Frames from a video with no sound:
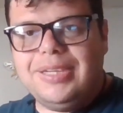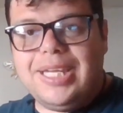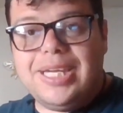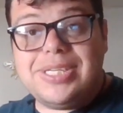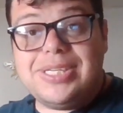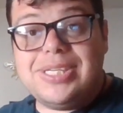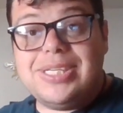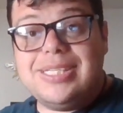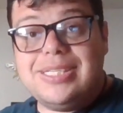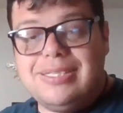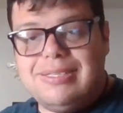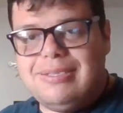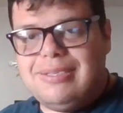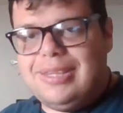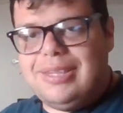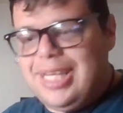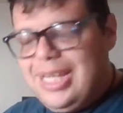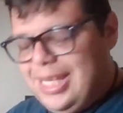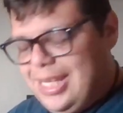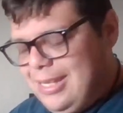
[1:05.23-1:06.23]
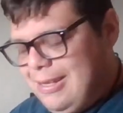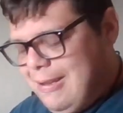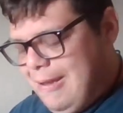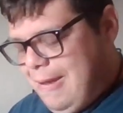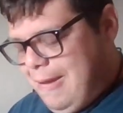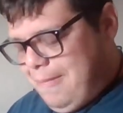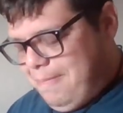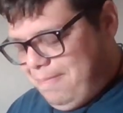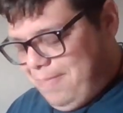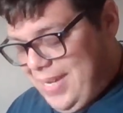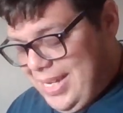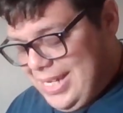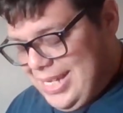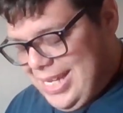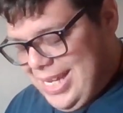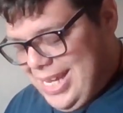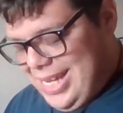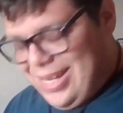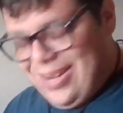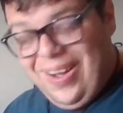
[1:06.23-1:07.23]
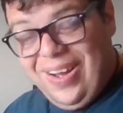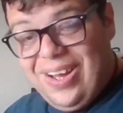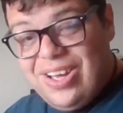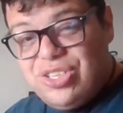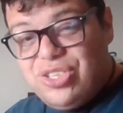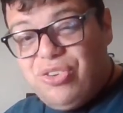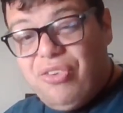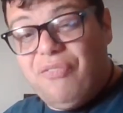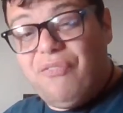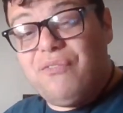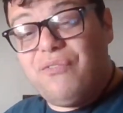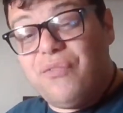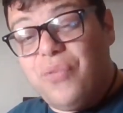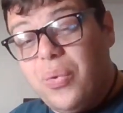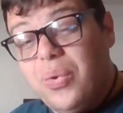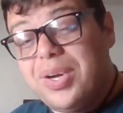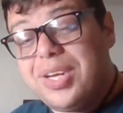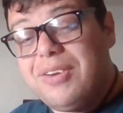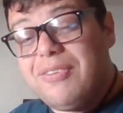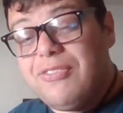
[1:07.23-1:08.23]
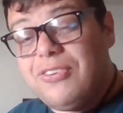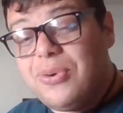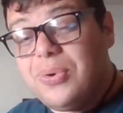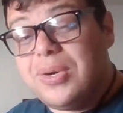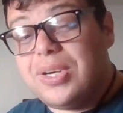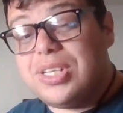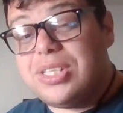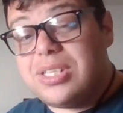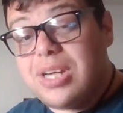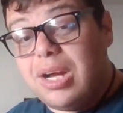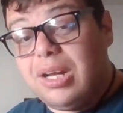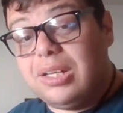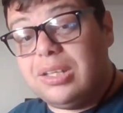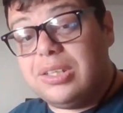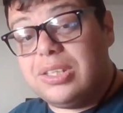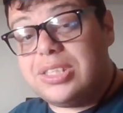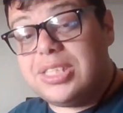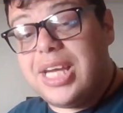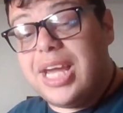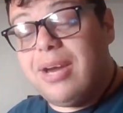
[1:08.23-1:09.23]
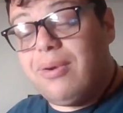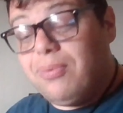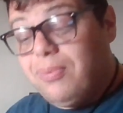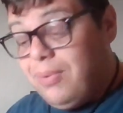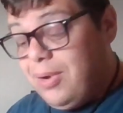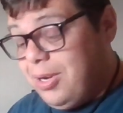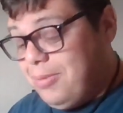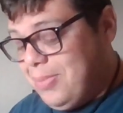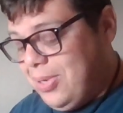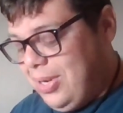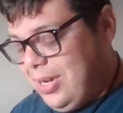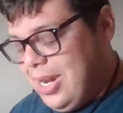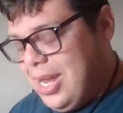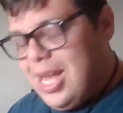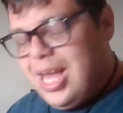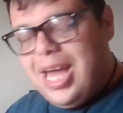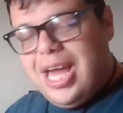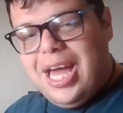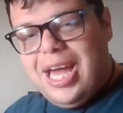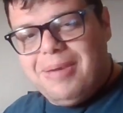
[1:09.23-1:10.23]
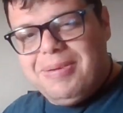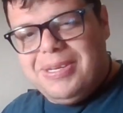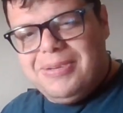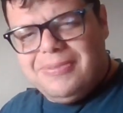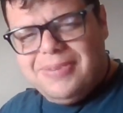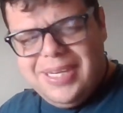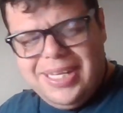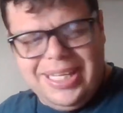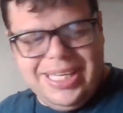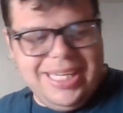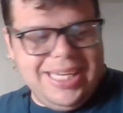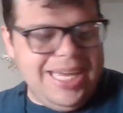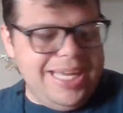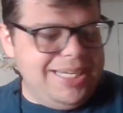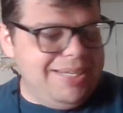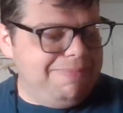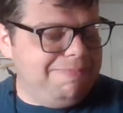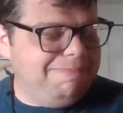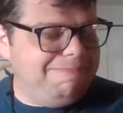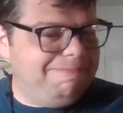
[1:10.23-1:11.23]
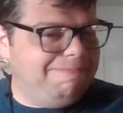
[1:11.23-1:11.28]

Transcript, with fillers: legend thingy, but it cost $44 at Walmart. I mean, really got